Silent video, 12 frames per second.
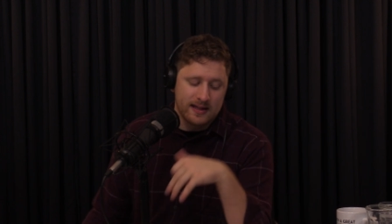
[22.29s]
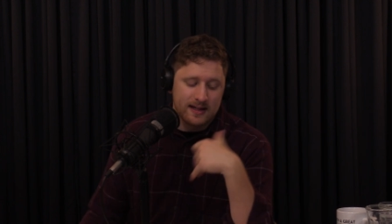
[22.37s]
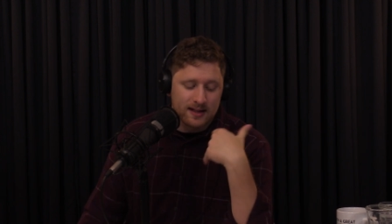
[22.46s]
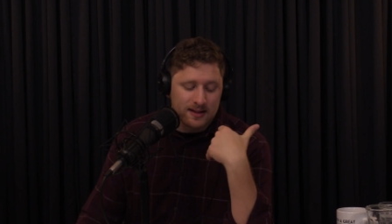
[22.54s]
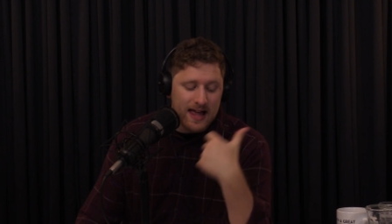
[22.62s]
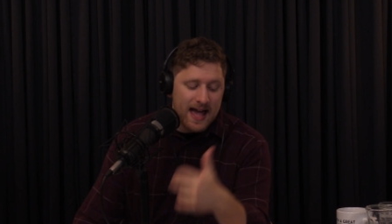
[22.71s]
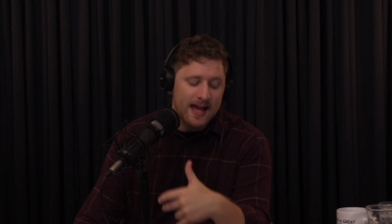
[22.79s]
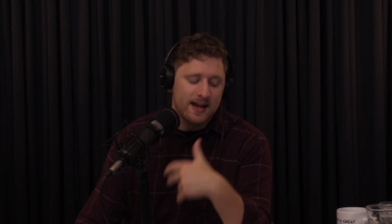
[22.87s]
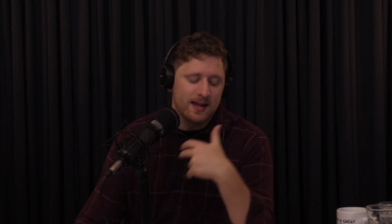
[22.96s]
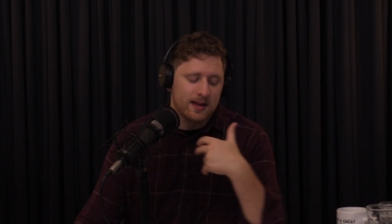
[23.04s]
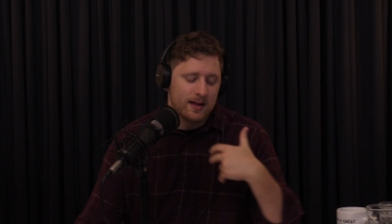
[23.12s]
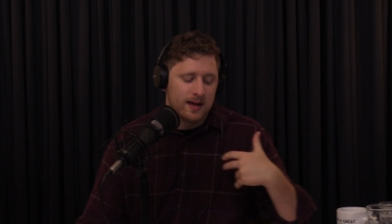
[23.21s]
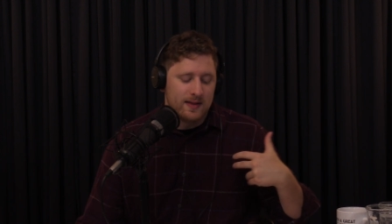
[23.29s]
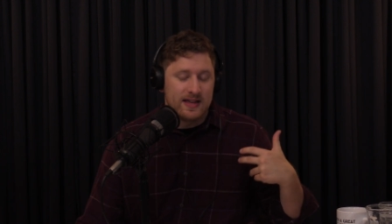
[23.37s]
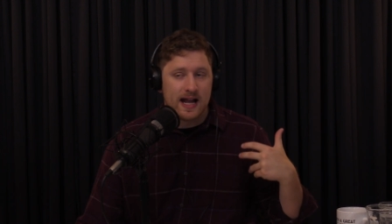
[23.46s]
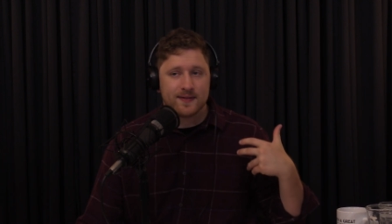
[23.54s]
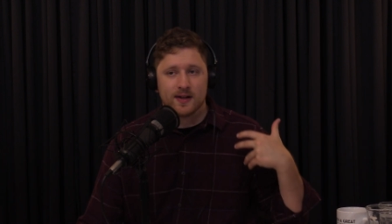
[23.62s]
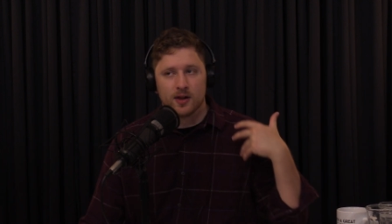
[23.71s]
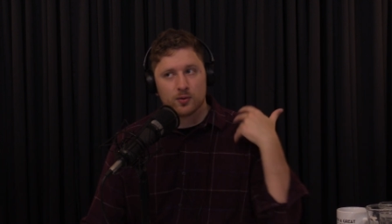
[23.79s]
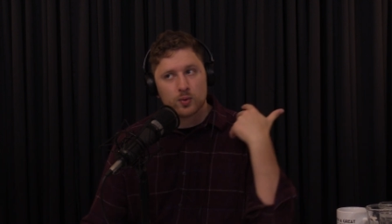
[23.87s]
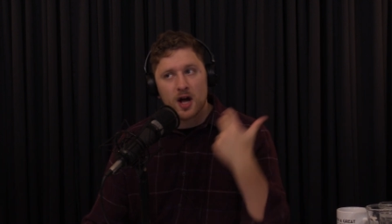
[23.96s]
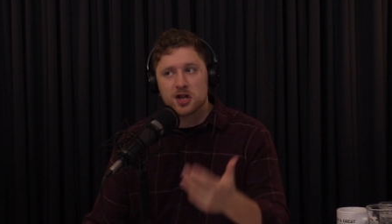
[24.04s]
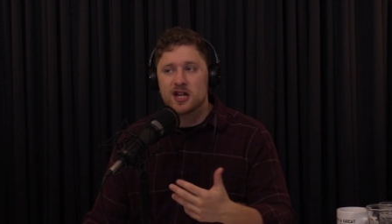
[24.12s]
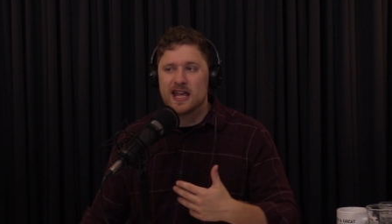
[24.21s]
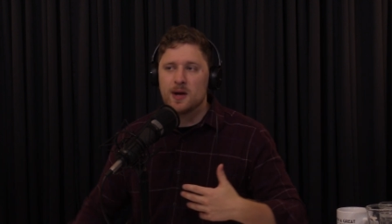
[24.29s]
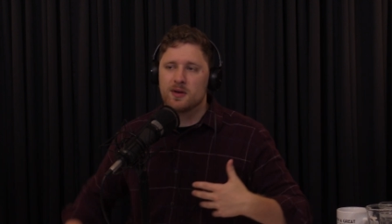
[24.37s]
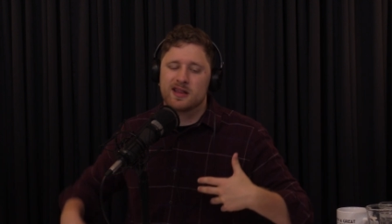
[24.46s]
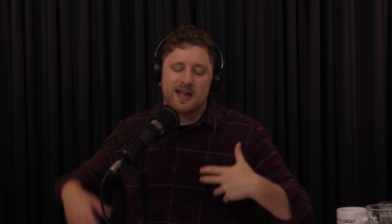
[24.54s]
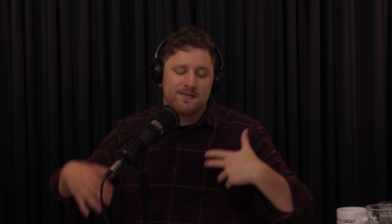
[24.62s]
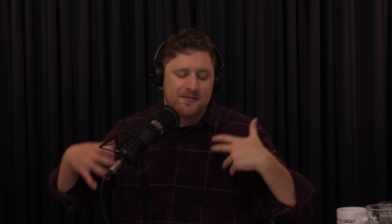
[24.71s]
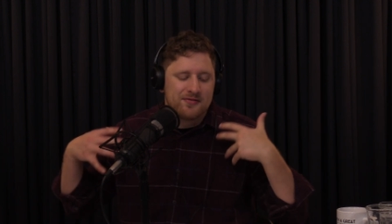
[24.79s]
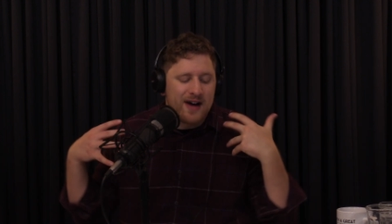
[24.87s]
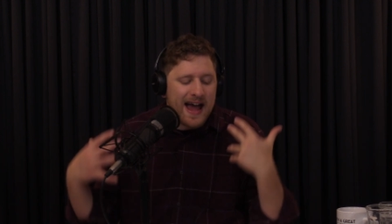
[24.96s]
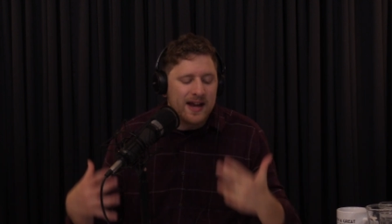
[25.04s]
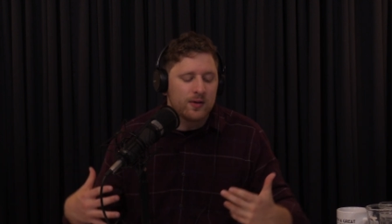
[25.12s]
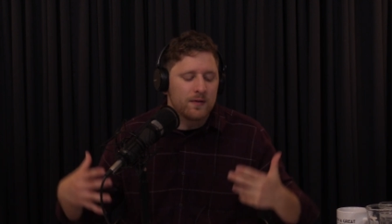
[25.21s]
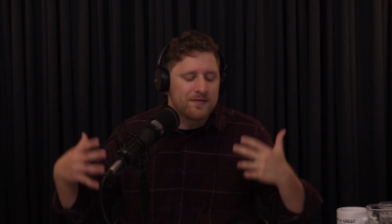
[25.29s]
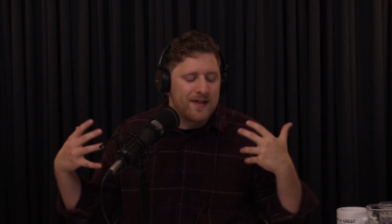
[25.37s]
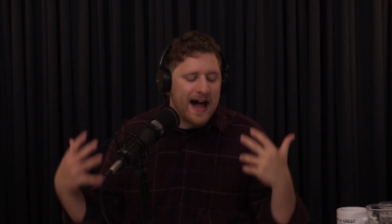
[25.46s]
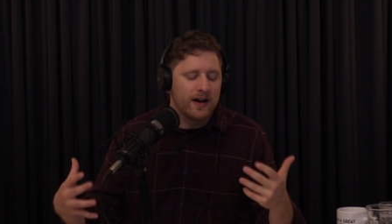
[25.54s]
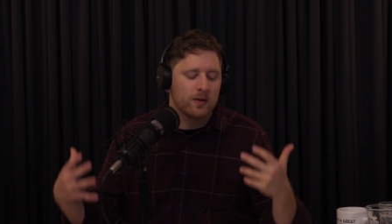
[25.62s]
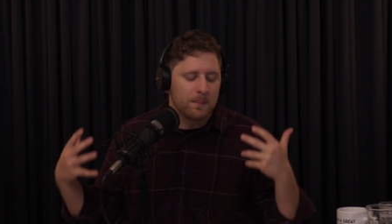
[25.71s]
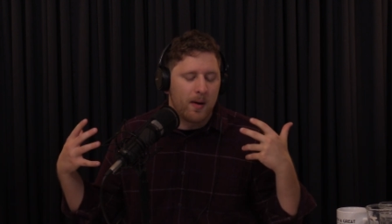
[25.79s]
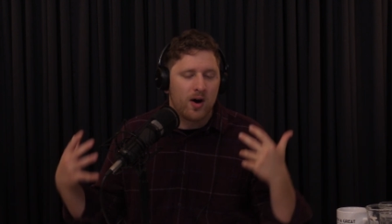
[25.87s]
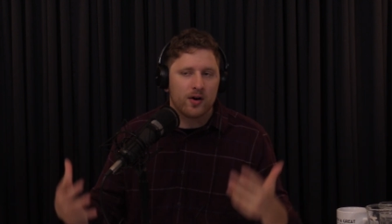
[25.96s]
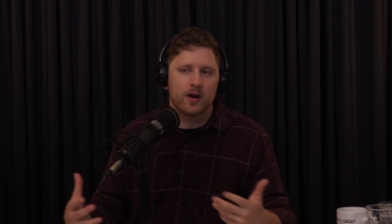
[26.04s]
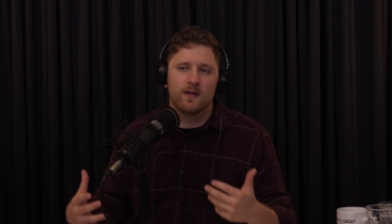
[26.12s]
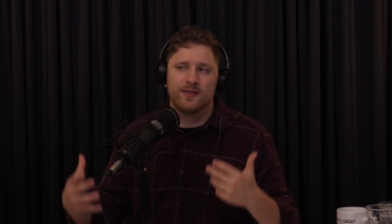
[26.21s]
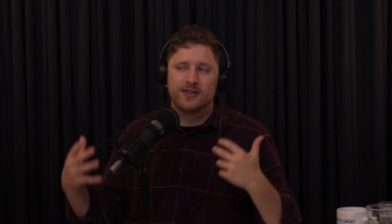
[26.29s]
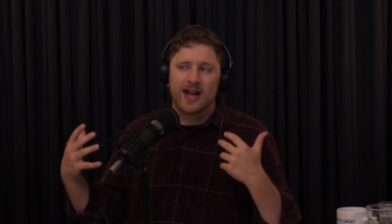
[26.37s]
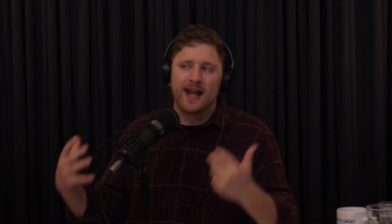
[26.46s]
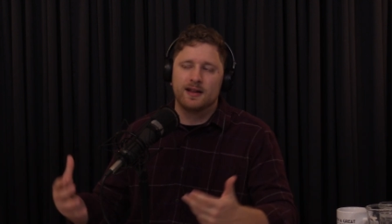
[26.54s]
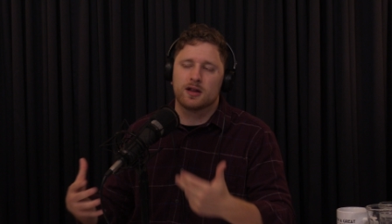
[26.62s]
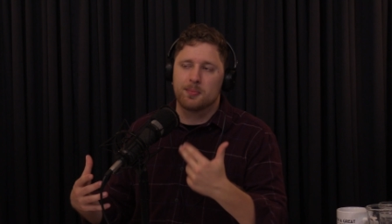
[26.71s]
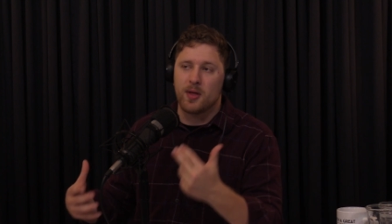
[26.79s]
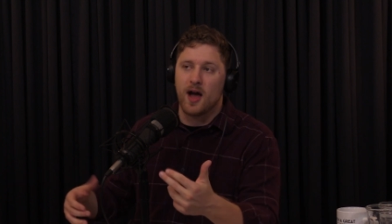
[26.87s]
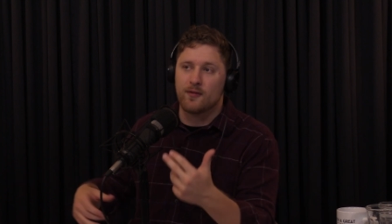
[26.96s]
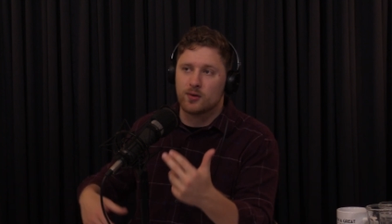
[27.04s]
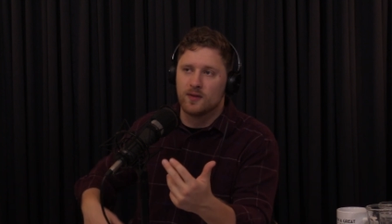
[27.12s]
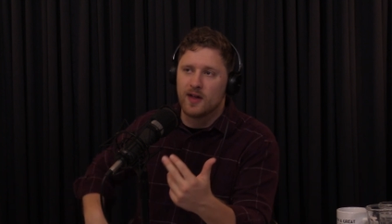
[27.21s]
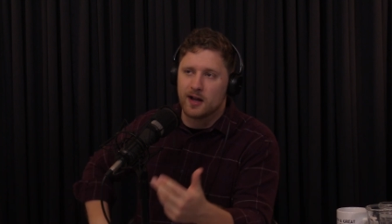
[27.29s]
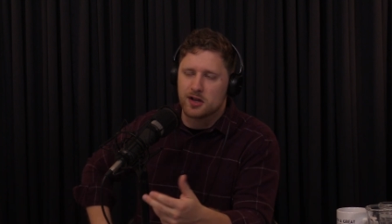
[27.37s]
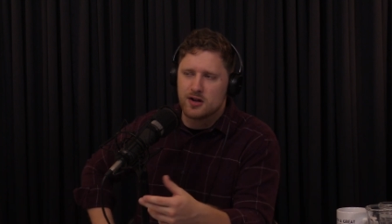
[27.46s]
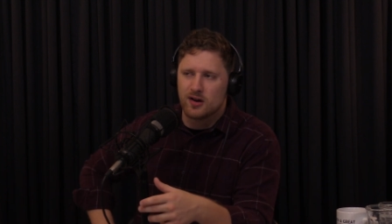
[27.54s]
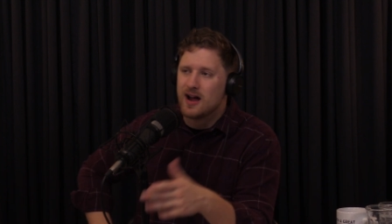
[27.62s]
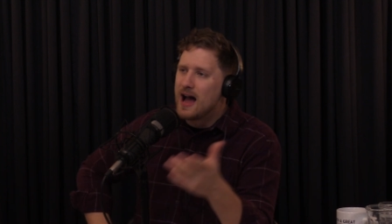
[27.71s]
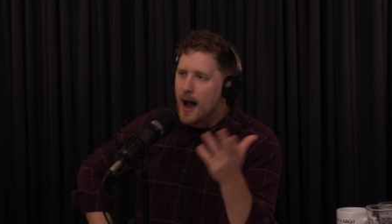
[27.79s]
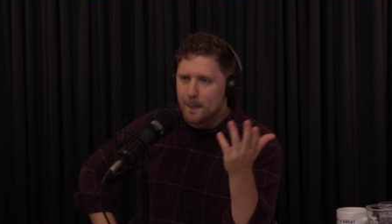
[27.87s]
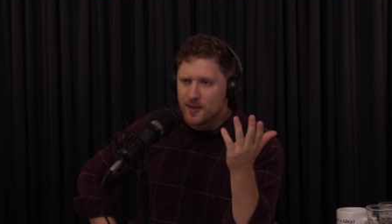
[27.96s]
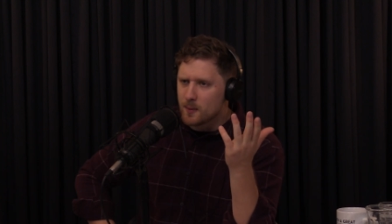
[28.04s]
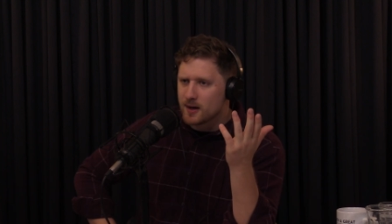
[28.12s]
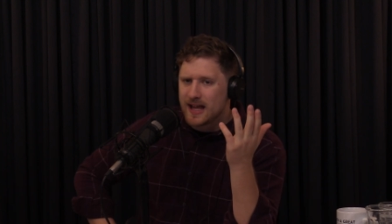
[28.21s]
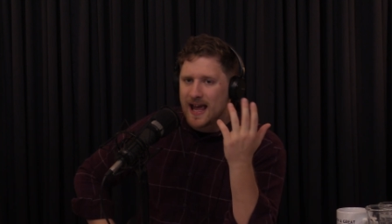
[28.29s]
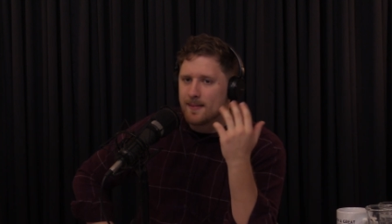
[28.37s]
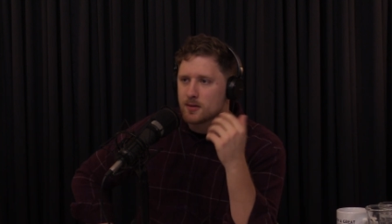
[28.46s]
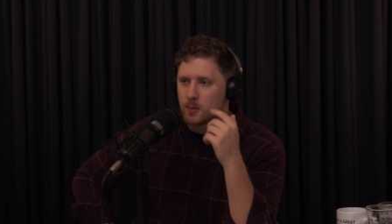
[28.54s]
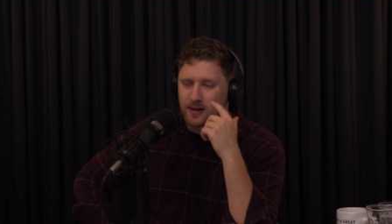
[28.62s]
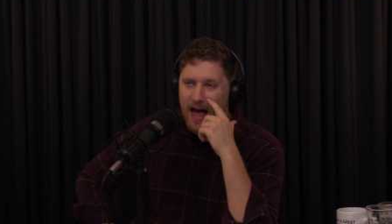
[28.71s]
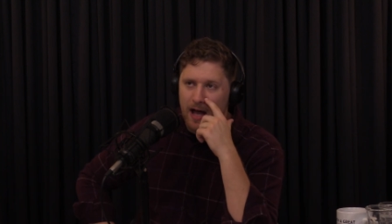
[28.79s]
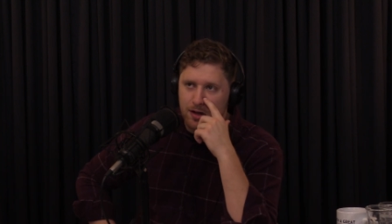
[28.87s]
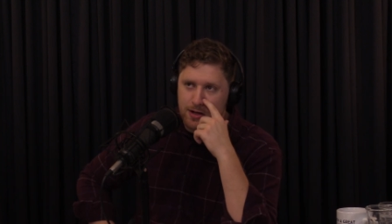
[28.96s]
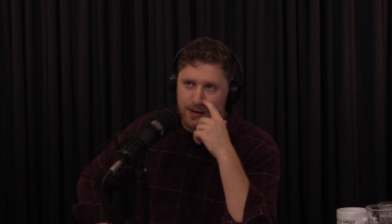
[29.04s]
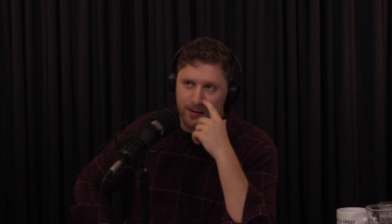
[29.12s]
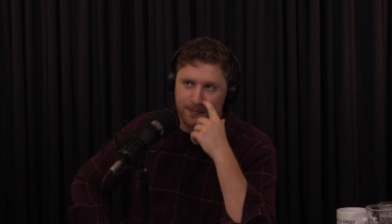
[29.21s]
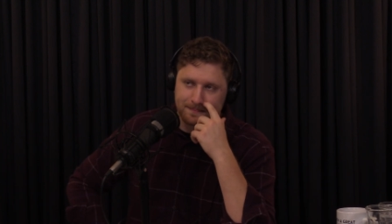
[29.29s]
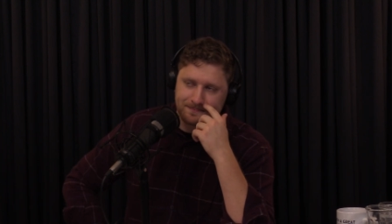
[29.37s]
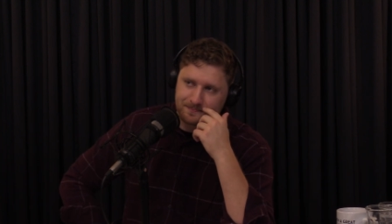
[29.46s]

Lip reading: He led the NFL in rushing. He was a vital, vital part of the Titans' playoff run last year. I mean, there were games where last year